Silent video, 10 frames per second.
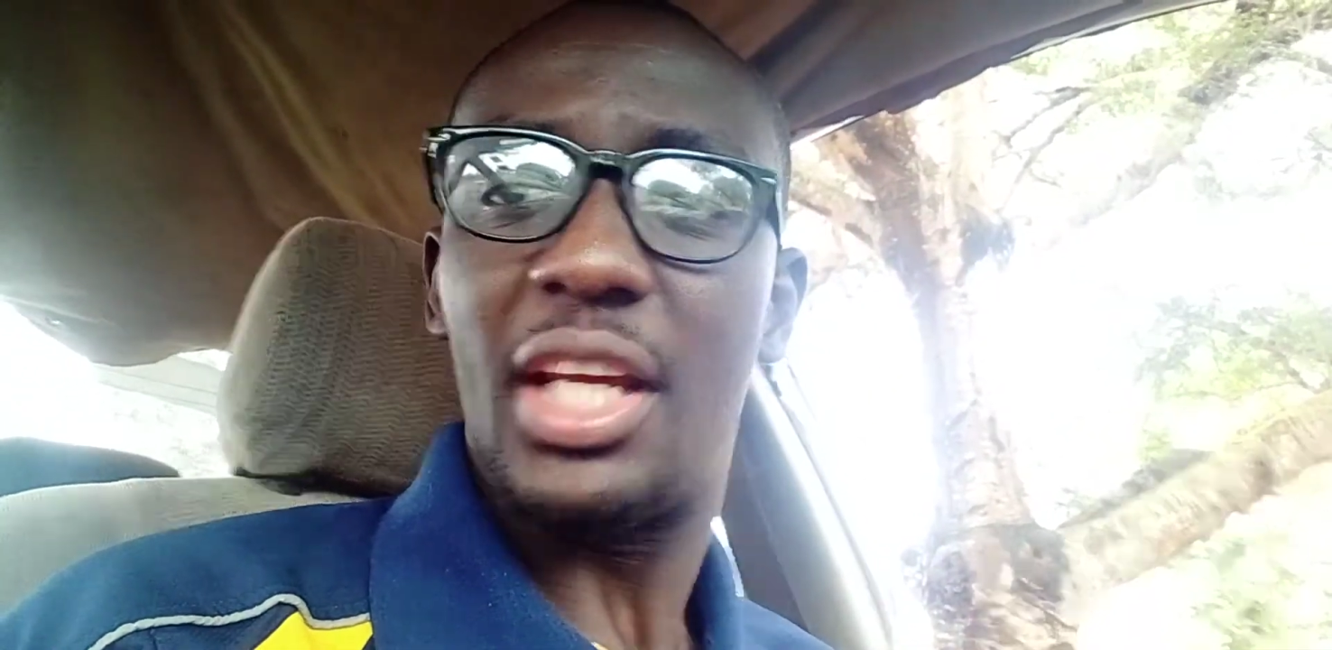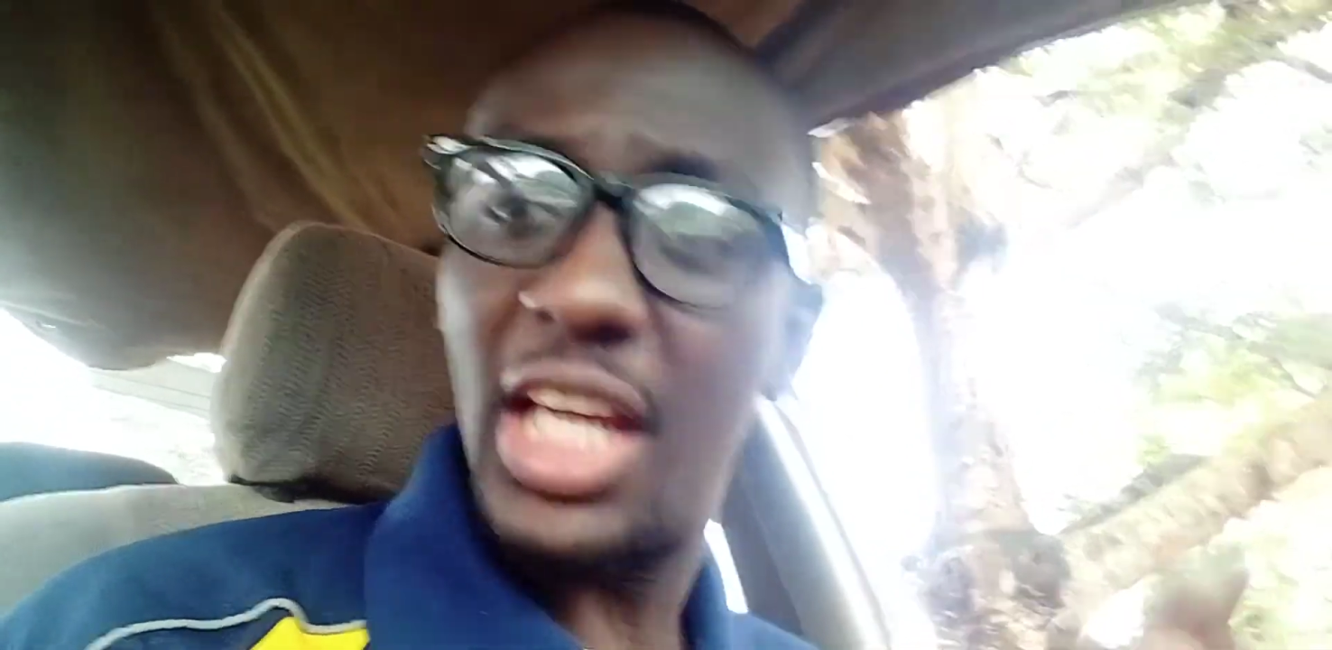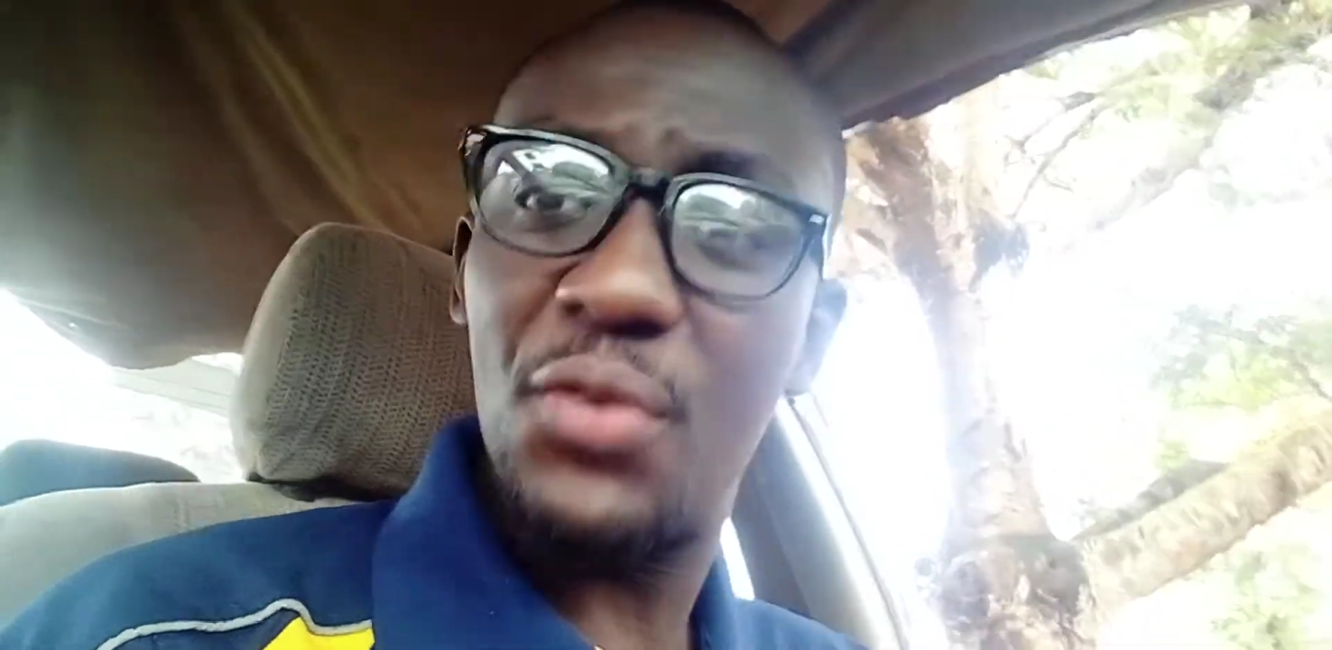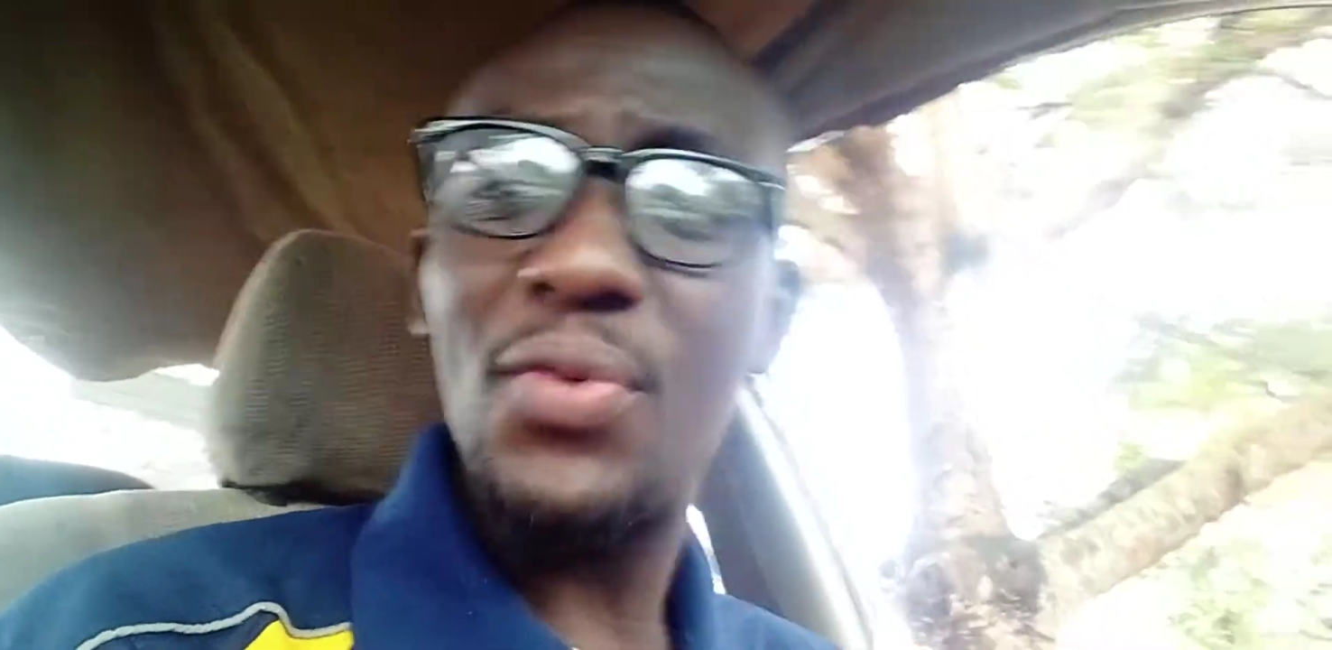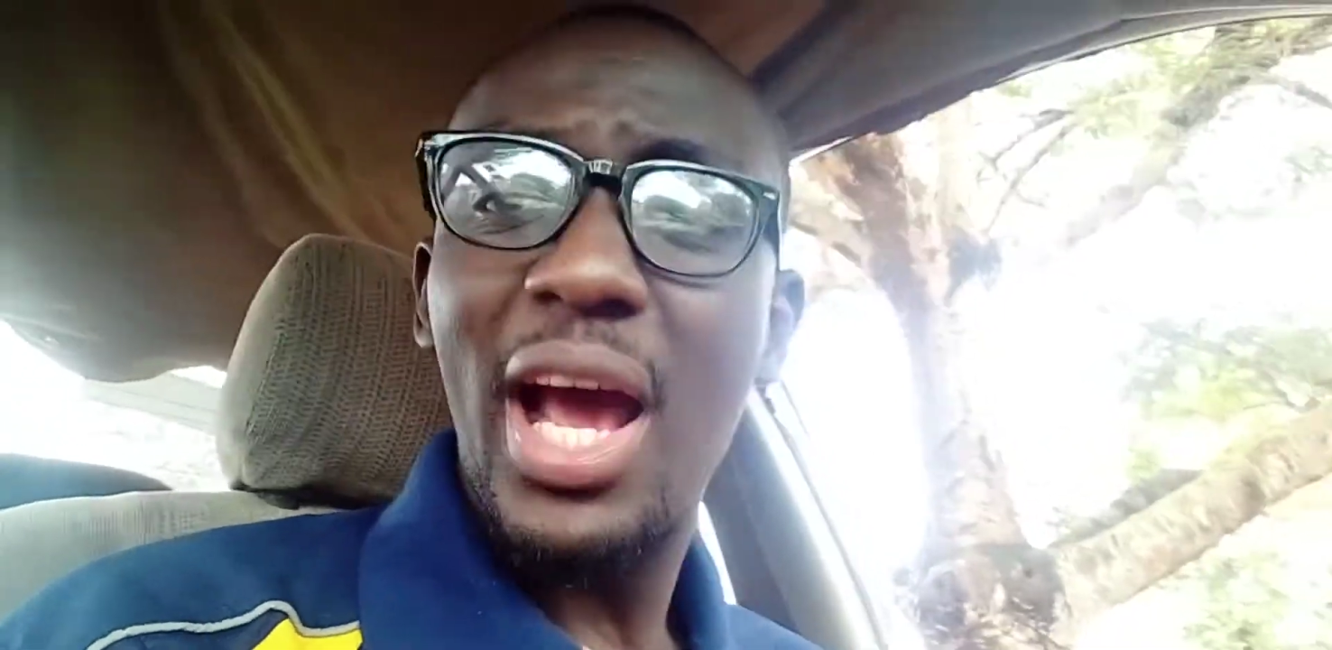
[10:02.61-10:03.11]

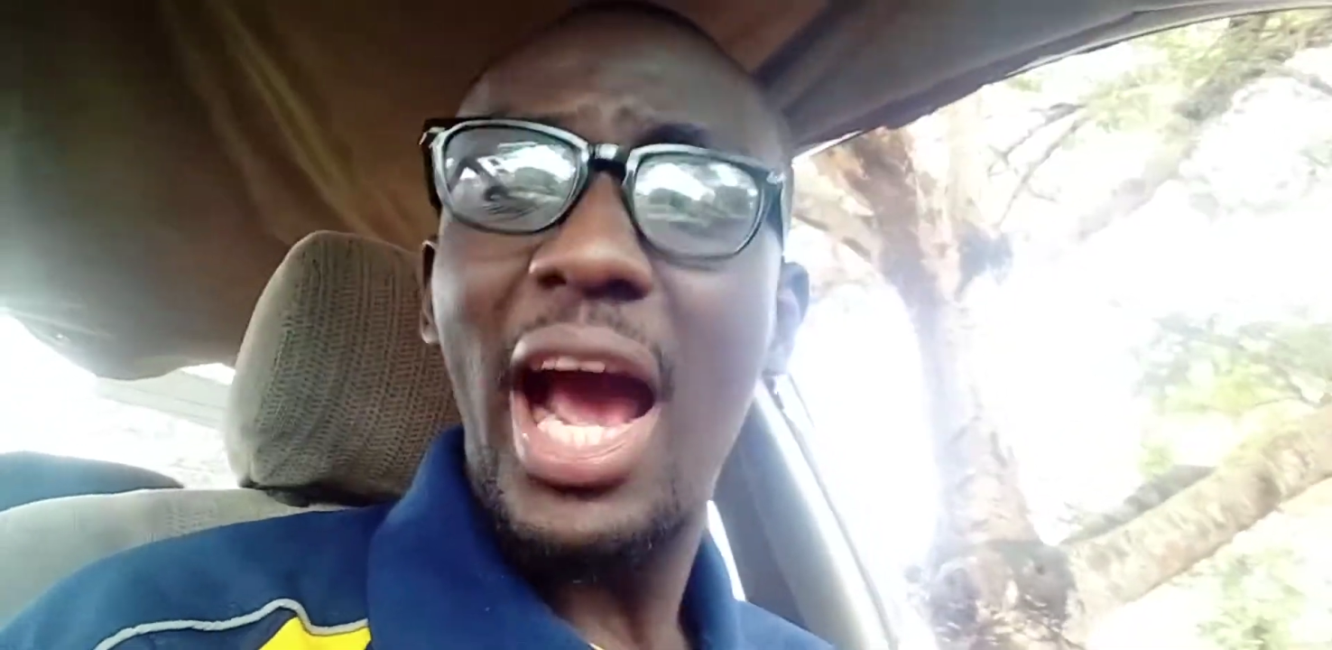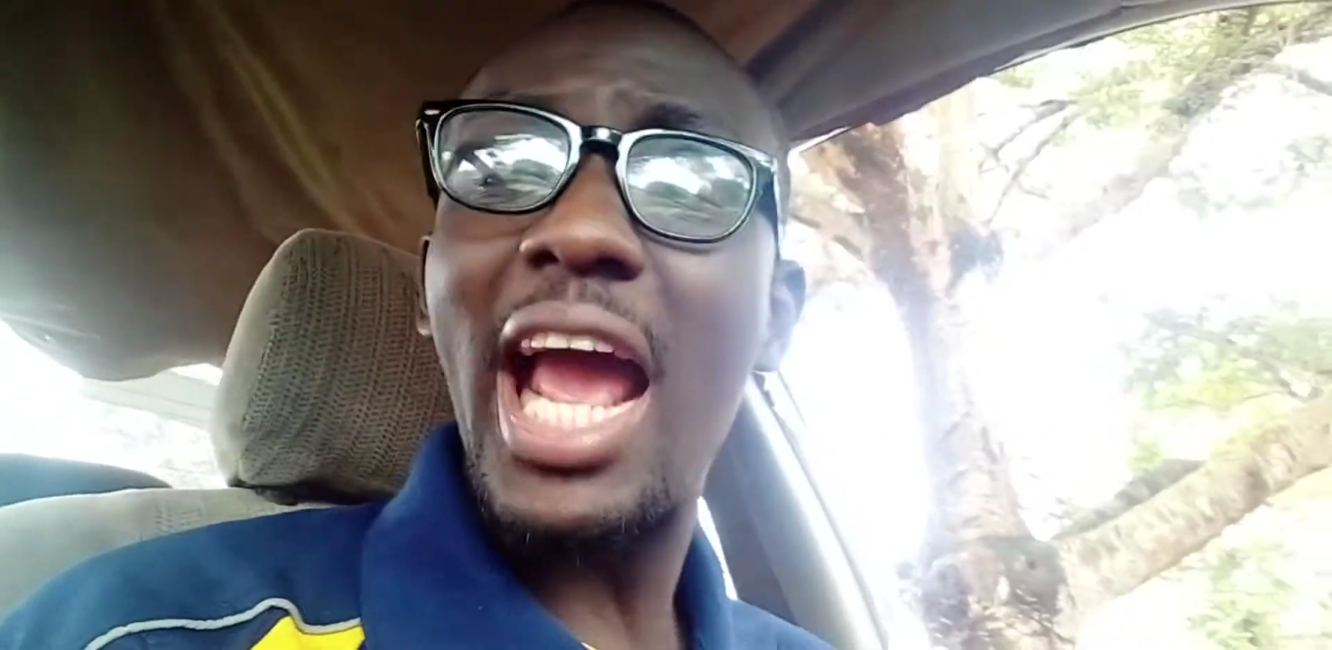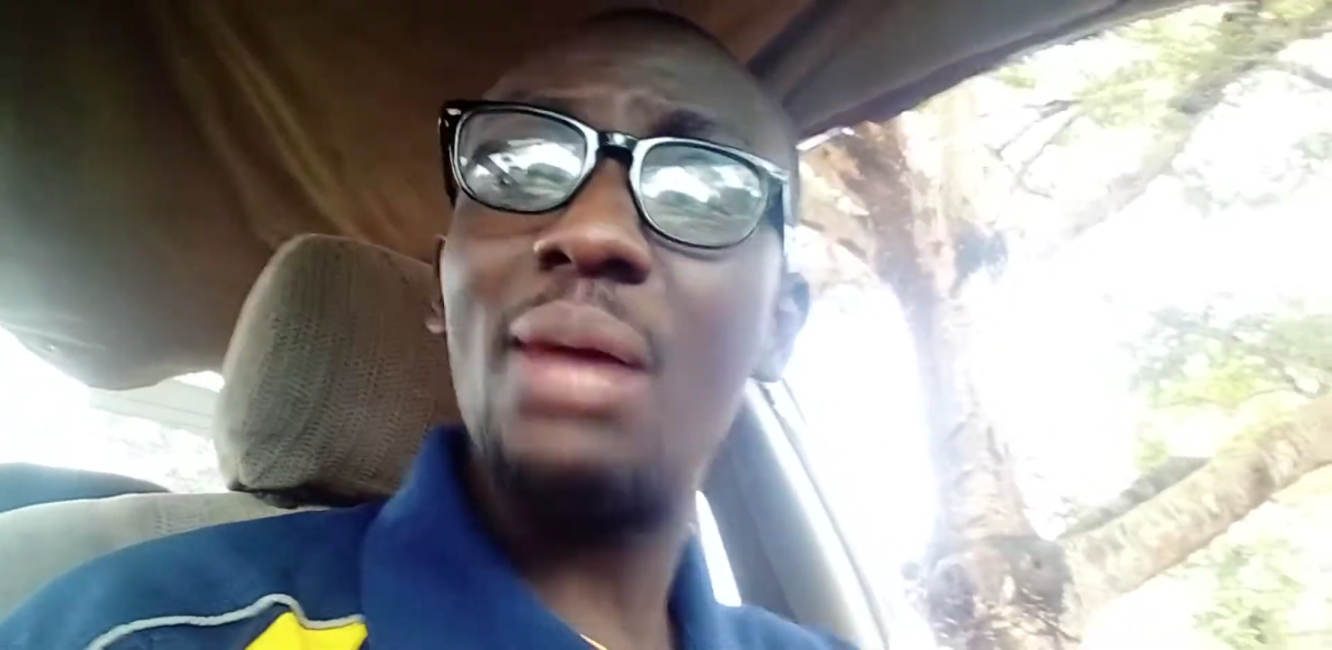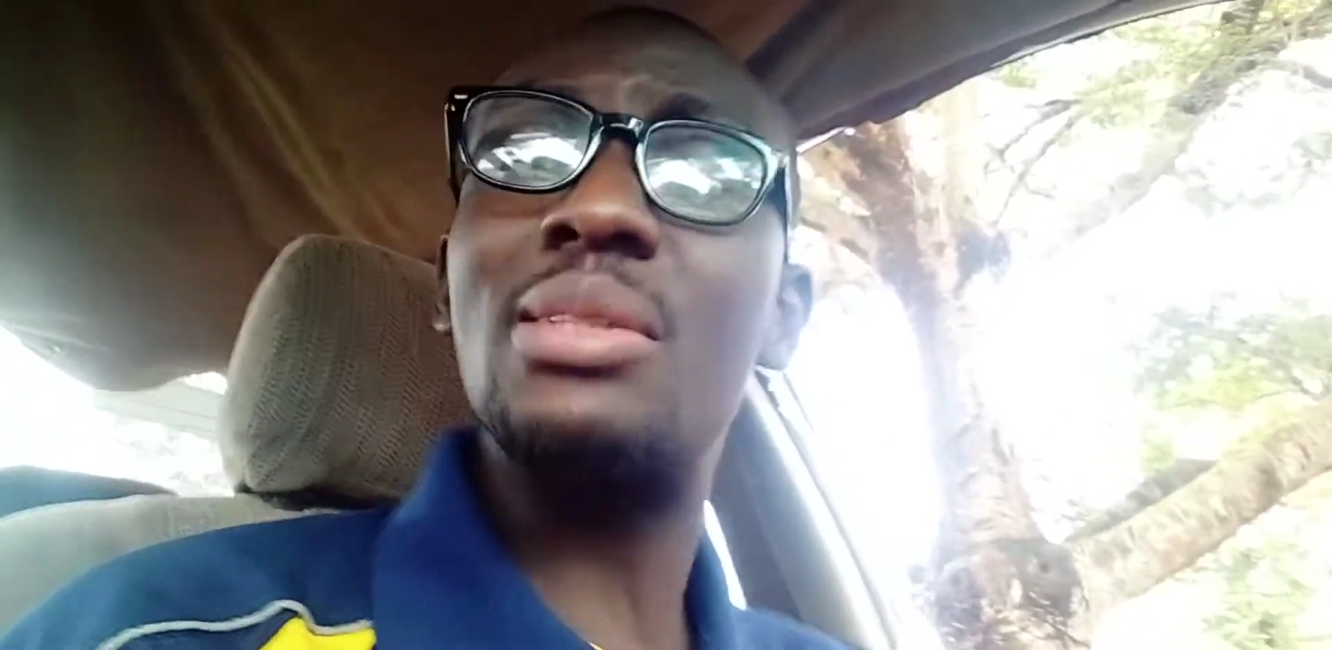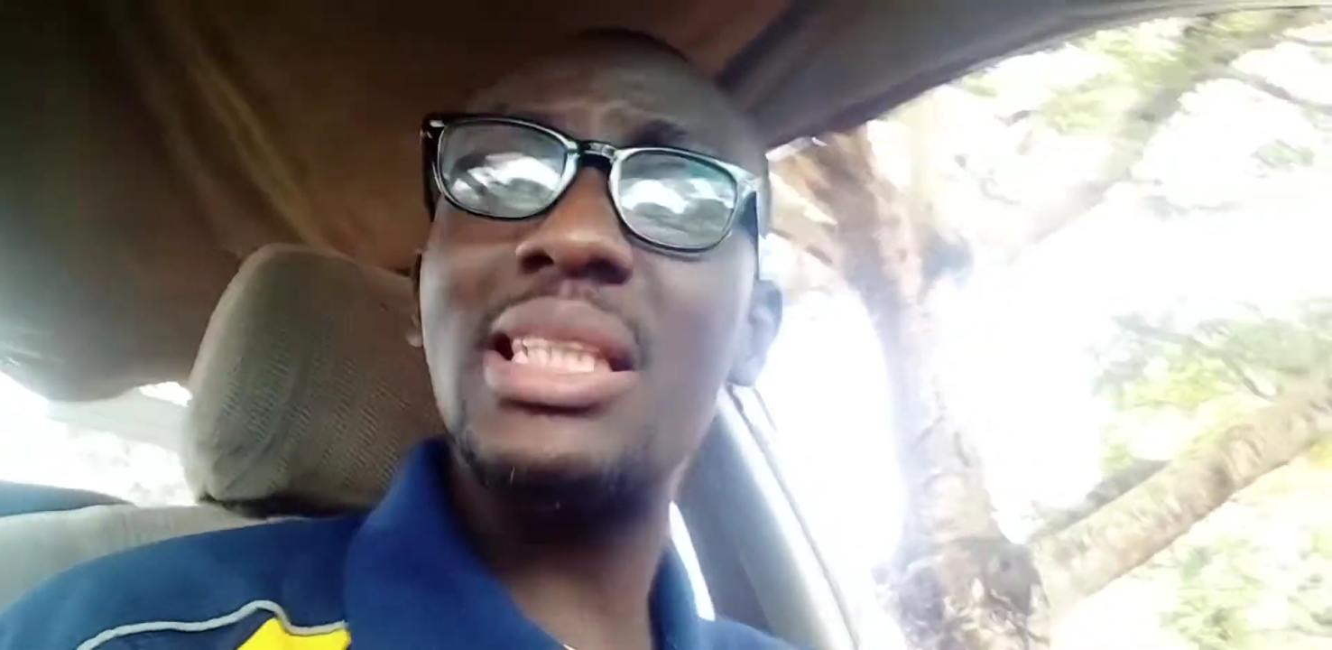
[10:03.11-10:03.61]
If I am